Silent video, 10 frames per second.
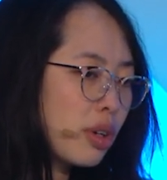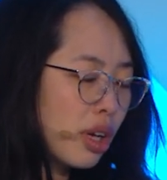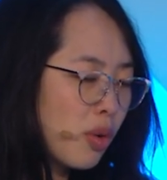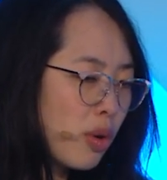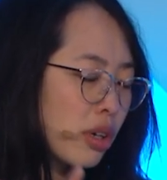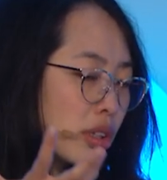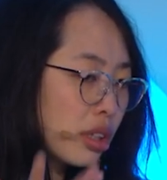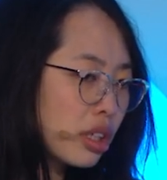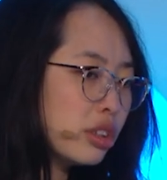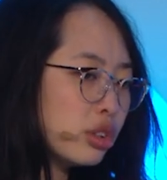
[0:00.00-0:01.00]
or the
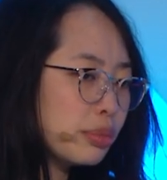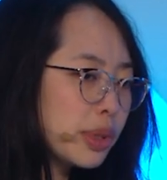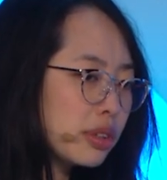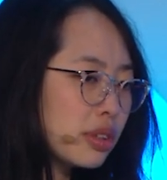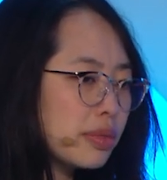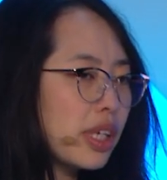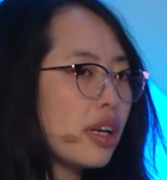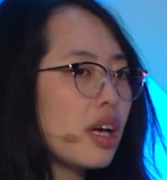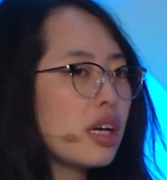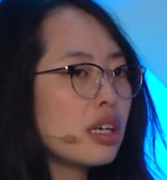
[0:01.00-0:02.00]
consumers of
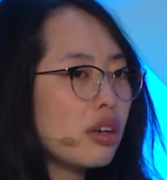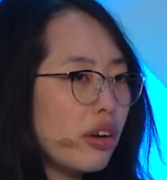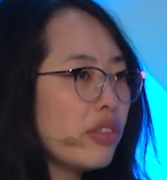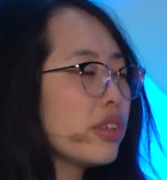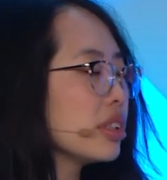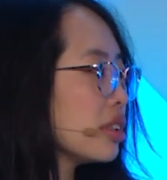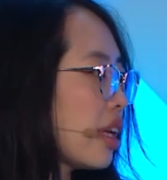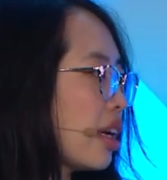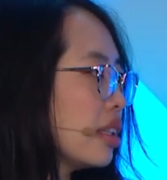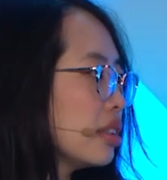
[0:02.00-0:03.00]
data
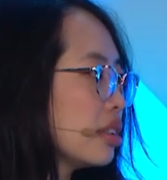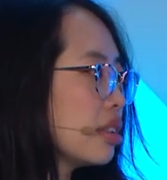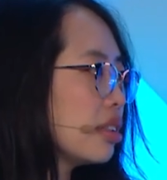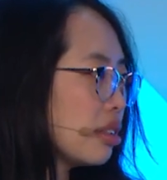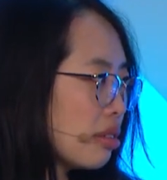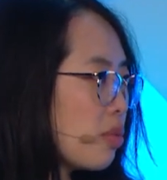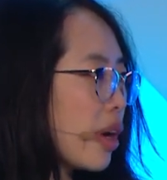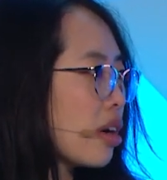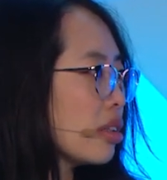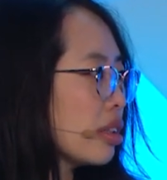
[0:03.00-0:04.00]
understands
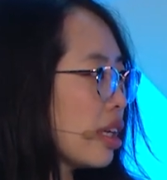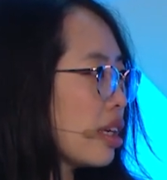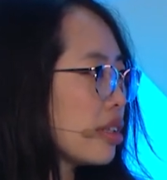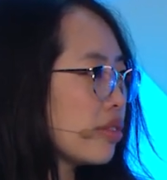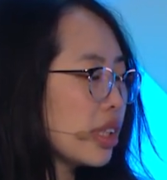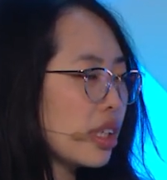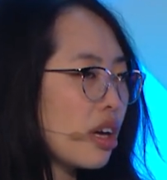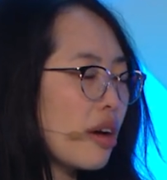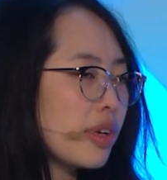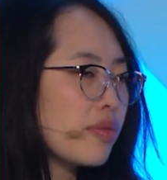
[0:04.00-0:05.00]
where the data is really
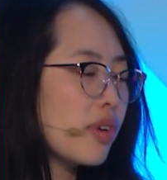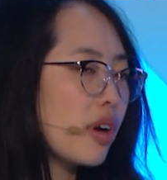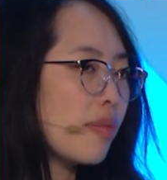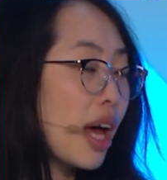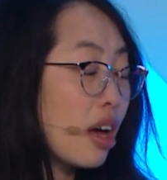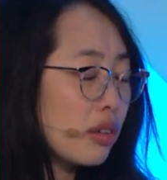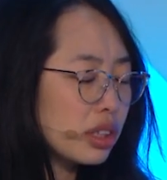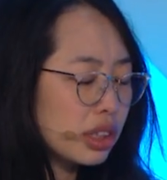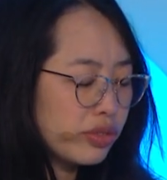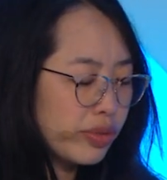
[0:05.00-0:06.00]
coming from, how
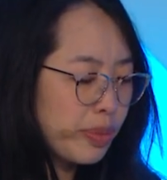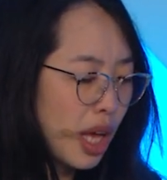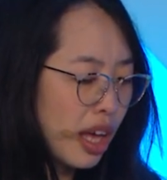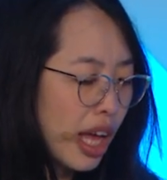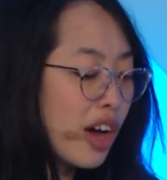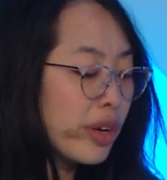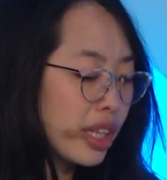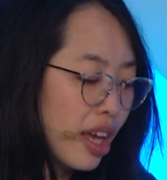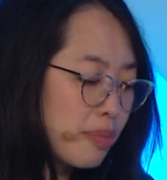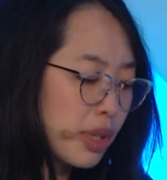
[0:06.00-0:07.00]
it
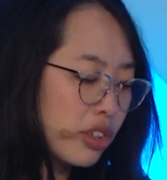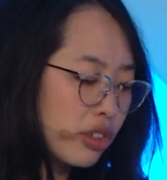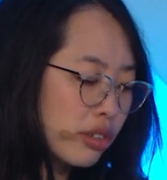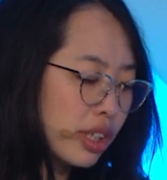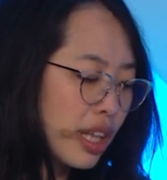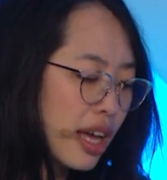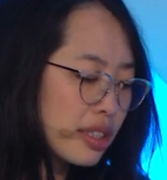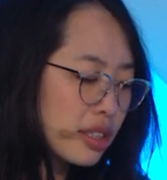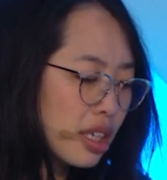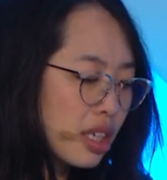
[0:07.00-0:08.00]
can be
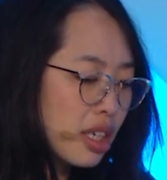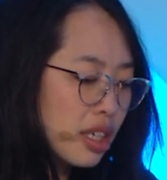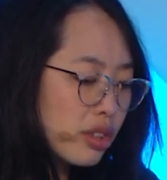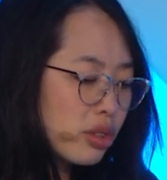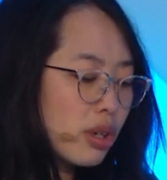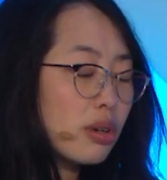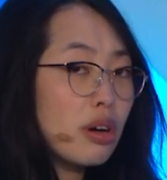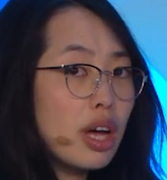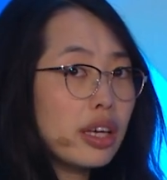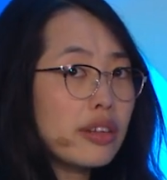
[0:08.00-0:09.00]
utilized. So
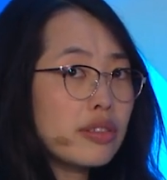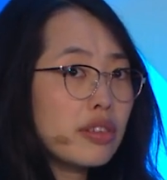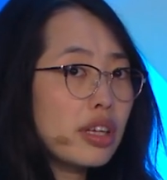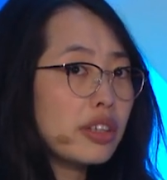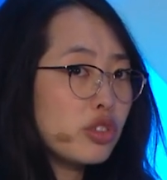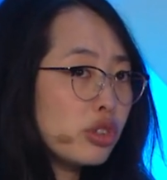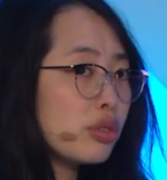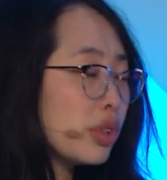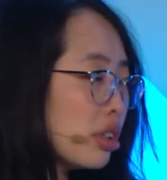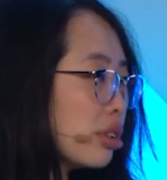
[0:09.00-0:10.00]
I guess
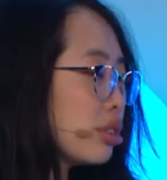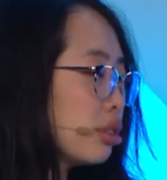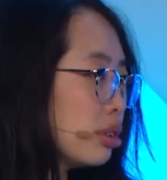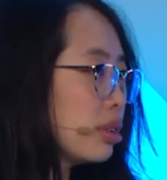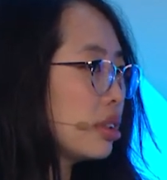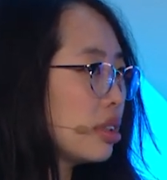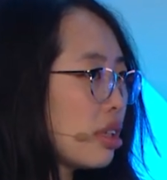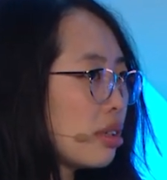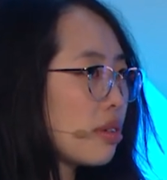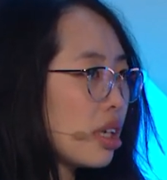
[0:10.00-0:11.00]
we also do see a
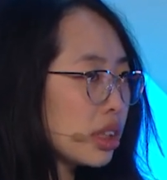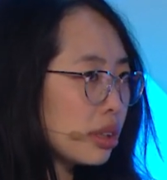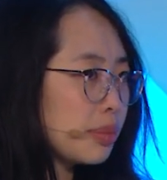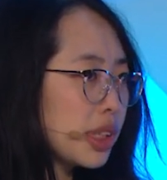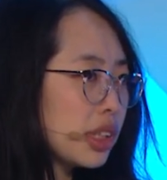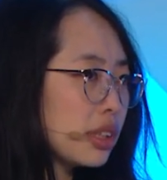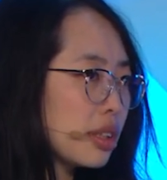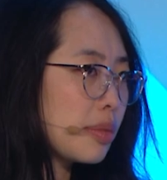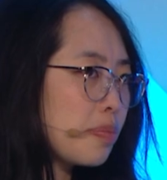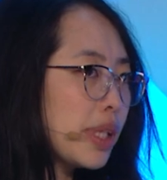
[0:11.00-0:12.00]
lot of customers
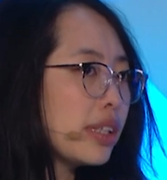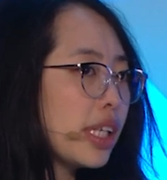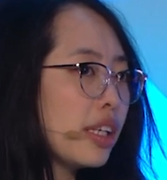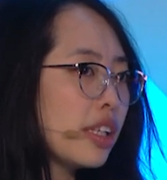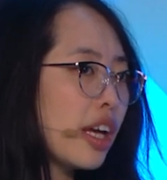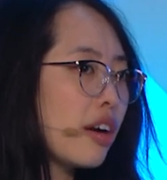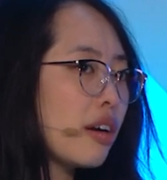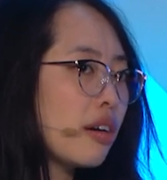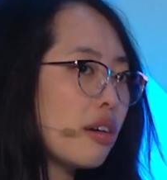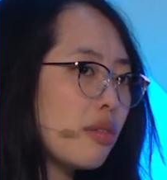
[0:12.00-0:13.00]
building
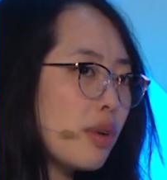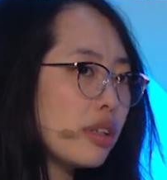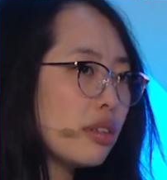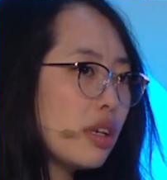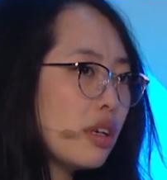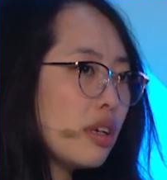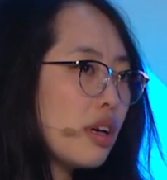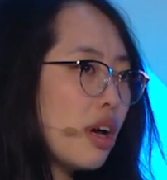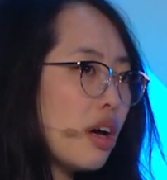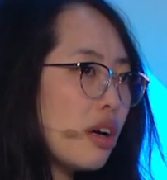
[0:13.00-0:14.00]
their what
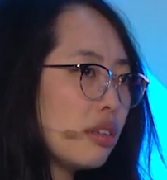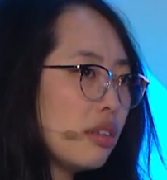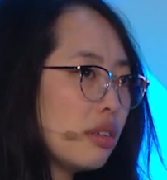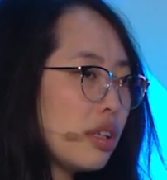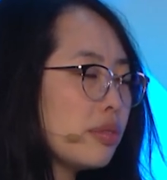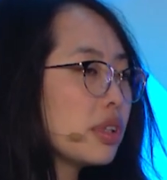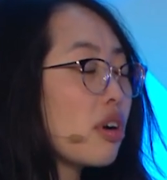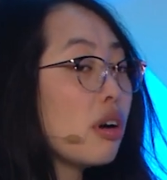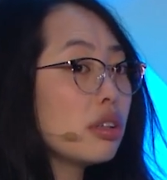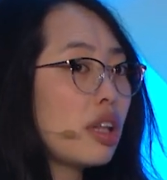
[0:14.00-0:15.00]
they would
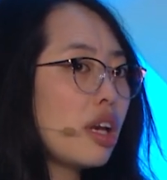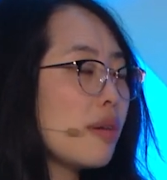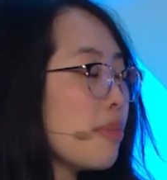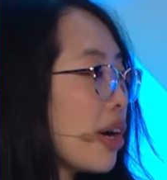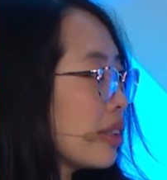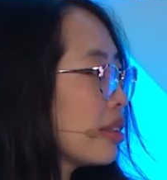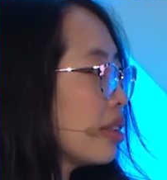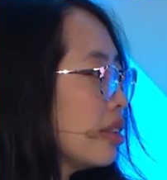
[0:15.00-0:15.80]
call data mart,